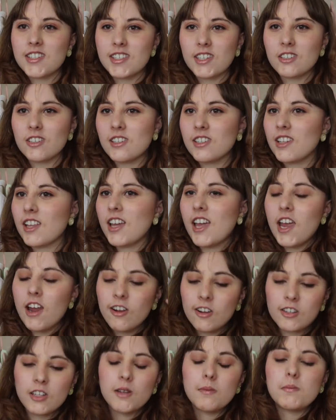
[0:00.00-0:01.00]
literally like
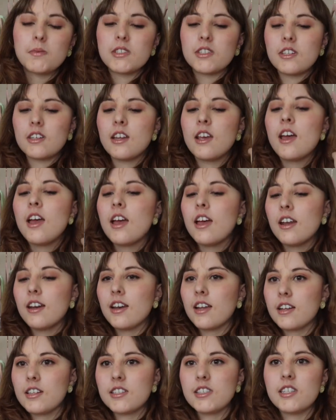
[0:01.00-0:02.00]
hair clips and
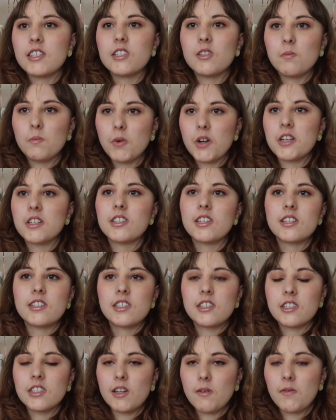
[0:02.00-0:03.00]
necklaces and bracelets
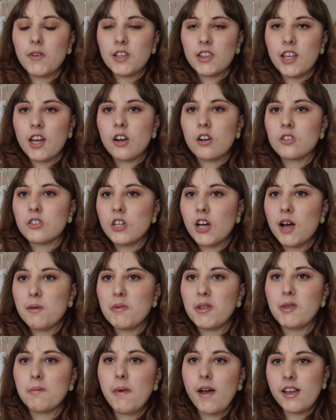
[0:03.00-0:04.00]
and stuff like that on
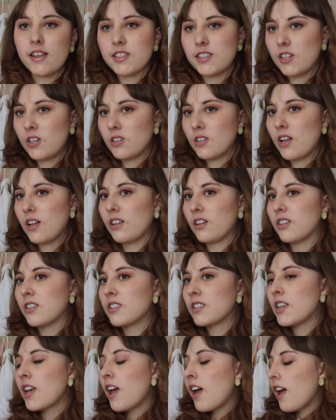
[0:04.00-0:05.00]
top of the pastel
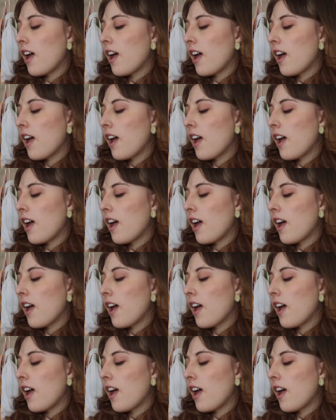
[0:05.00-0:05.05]
colors.